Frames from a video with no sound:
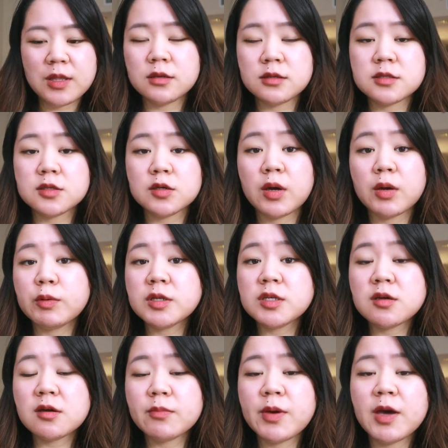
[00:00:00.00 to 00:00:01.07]
So I want to
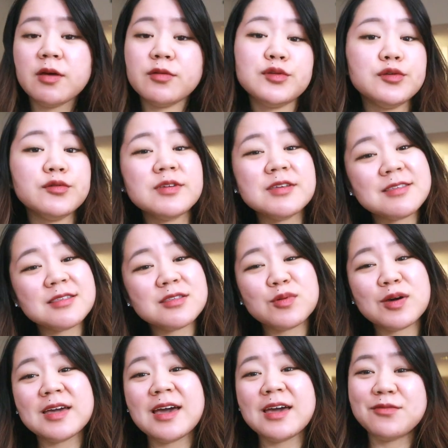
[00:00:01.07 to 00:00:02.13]
talk about two reasons
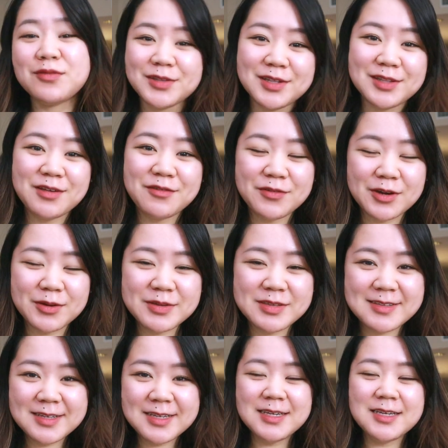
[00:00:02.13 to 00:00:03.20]
why I really love
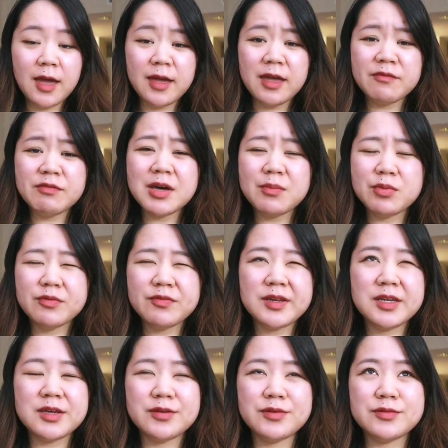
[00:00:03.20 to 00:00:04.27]
pharmacy. I have a couple
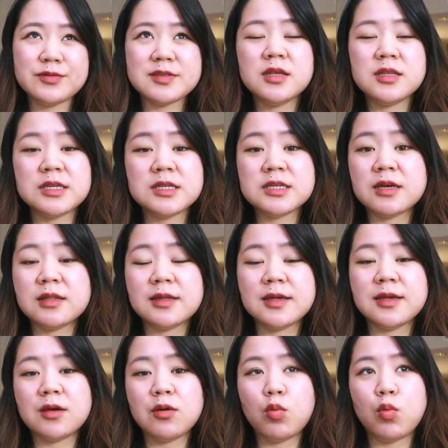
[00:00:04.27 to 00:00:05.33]
videos detailing
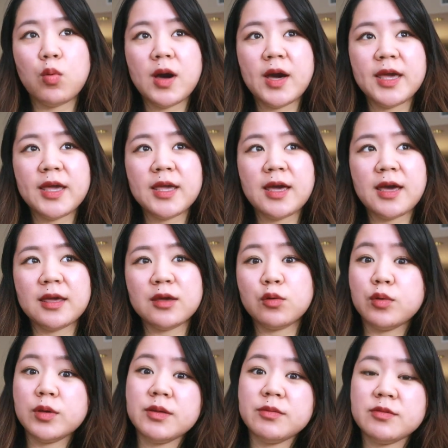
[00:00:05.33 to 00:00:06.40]
why I
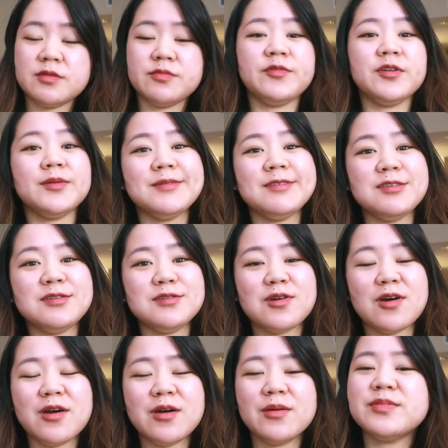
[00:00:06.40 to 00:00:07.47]
quit some pharmacy
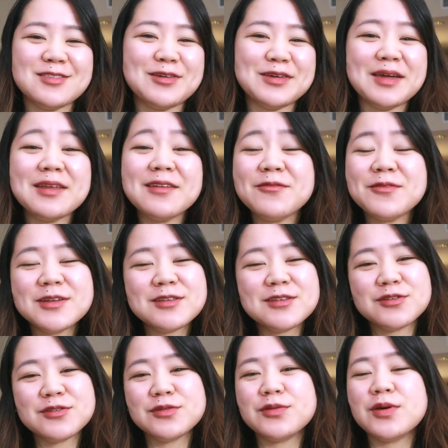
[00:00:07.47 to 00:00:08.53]
jobs, so I kind of wanted
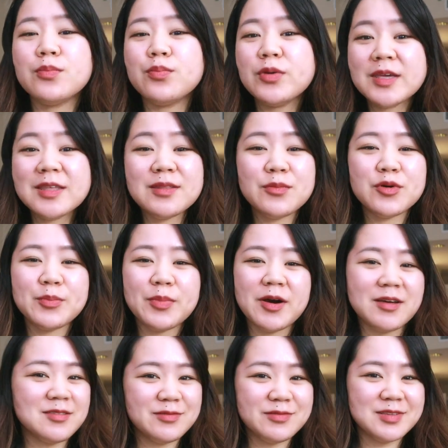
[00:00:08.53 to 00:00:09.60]
to bring the more
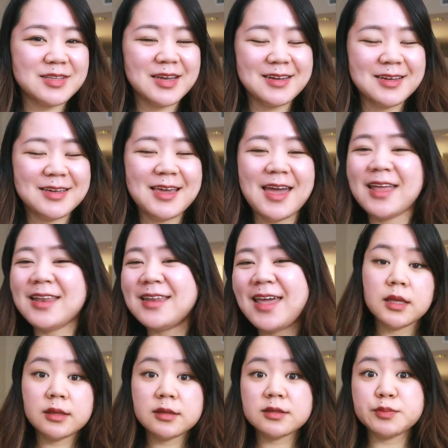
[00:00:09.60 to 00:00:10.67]
positive side again,
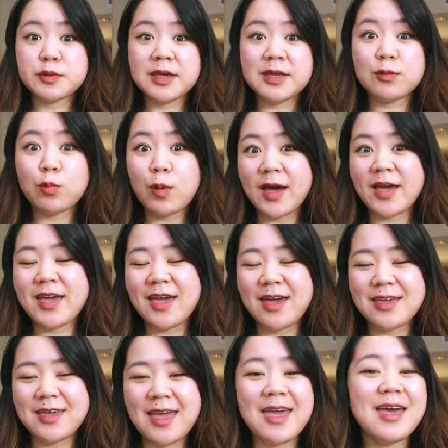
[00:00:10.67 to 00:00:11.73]
explain why
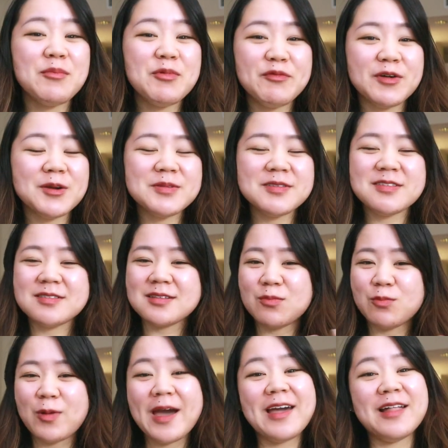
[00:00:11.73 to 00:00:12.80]
I am a pharmacist
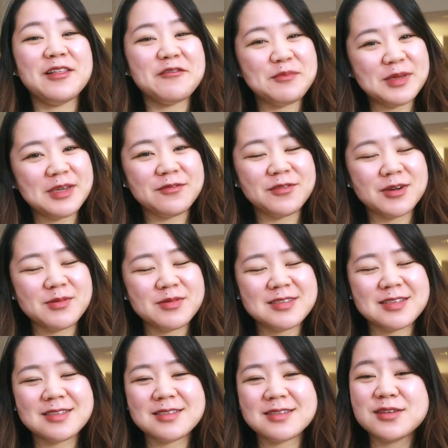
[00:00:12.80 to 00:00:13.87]
and why I love being a
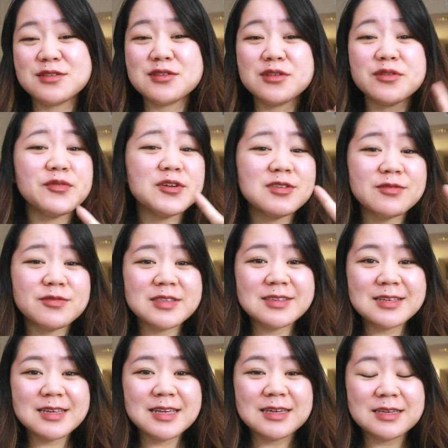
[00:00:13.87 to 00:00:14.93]
pharmacist. So the first
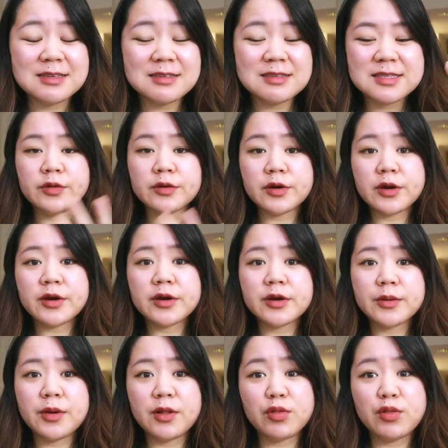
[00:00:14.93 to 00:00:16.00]
reason is there
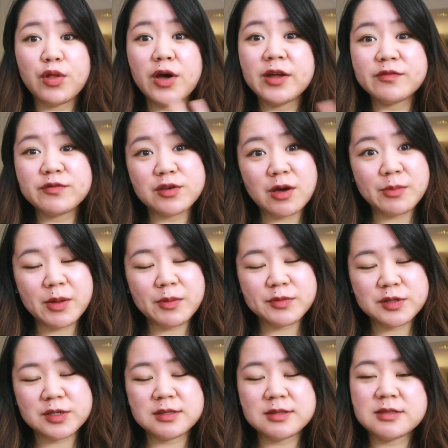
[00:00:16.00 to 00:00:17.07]
are a lot of job
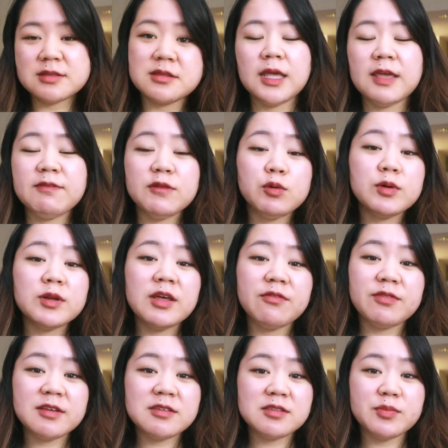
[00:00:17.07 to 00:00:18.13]
options. If you want to have
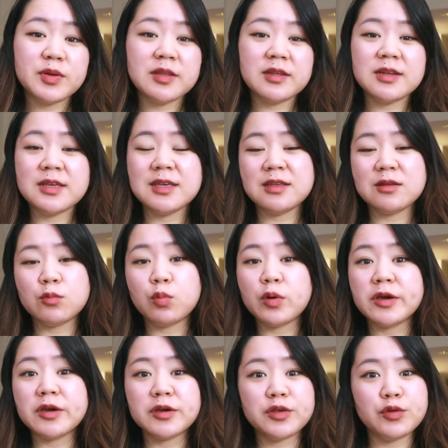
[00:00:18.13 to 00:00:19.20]
flexibility in
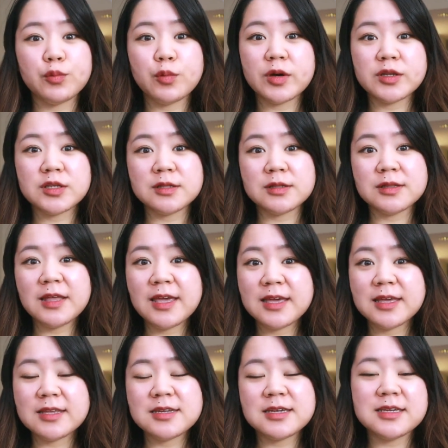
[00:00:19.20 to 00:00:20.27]
where you want to
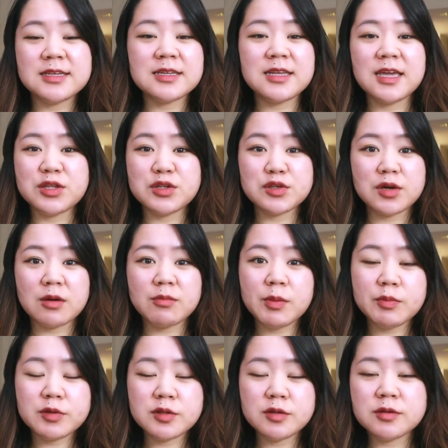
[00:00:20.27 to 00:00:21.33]
land in a job
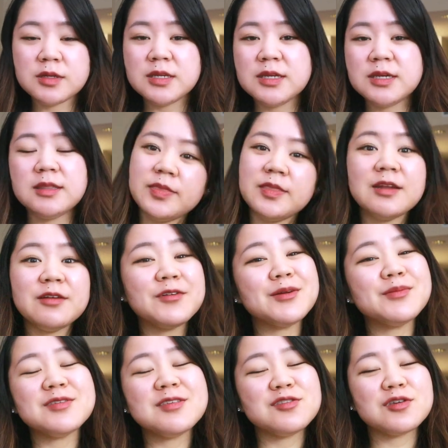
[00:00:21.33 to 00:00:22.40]
opportunity, then a
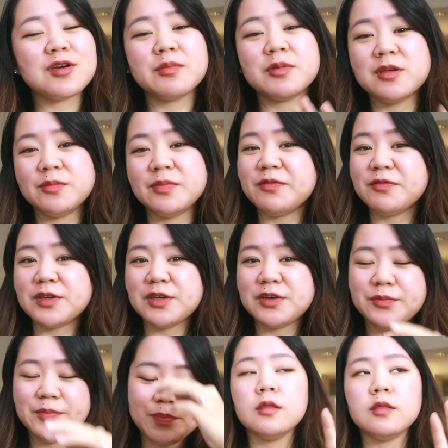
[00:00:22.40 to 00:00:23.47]
pharmacist job could be for you.